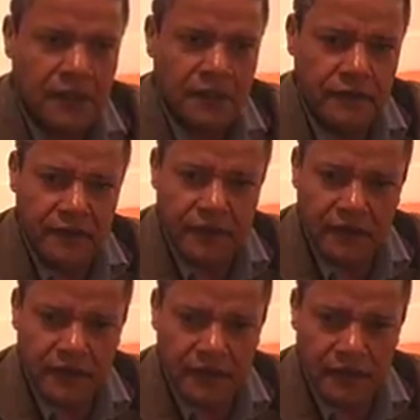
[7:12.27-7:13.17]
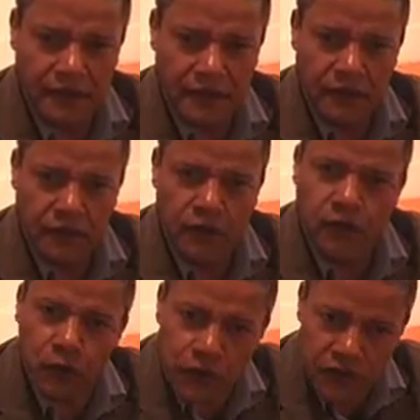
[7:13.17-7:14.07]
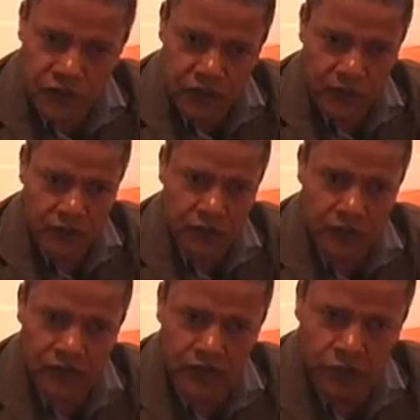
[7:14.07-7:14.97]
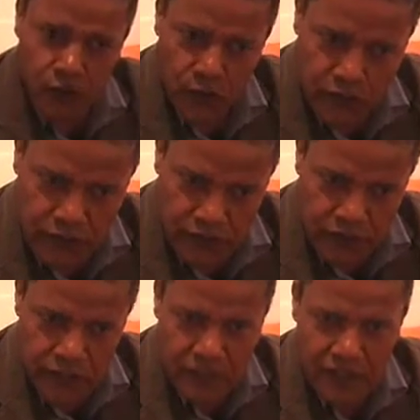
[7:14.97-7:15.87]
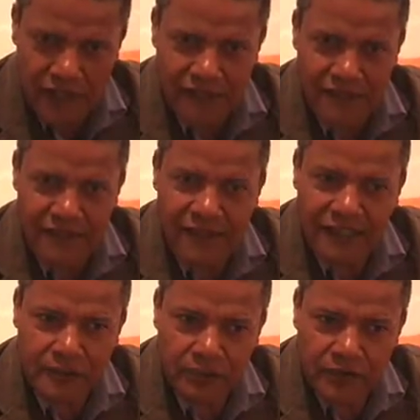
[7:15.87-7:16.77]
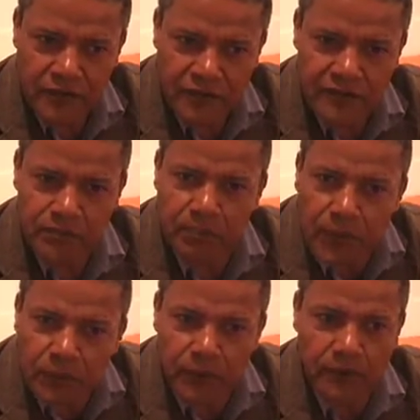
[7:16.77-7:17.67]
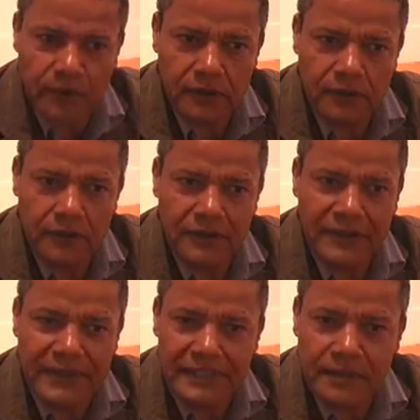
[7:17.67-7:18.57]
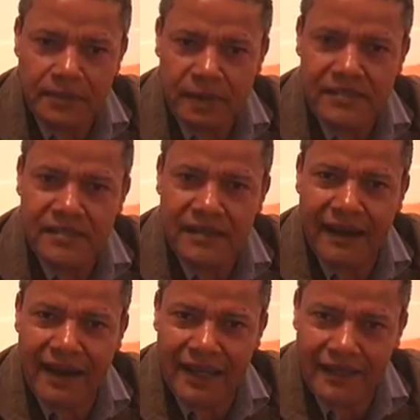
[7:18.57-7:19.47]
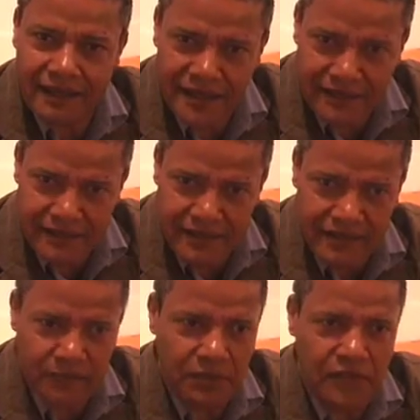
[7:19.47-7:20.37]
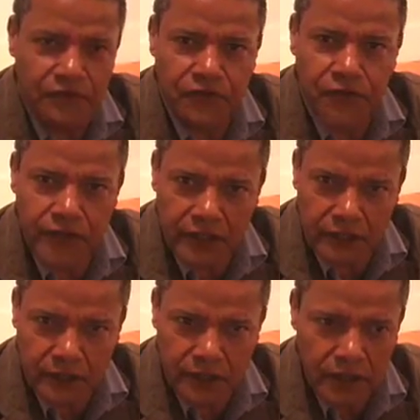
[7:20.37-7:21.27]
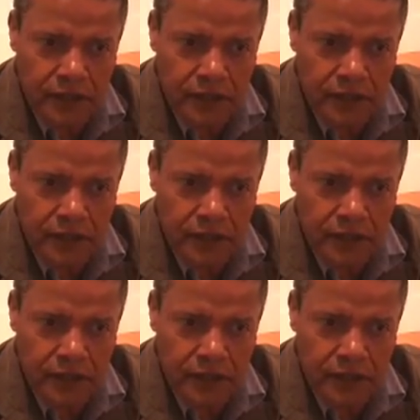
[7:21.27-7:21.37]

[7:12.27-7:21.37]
the forces, strange forces that prevent people to express their ideas, to be free,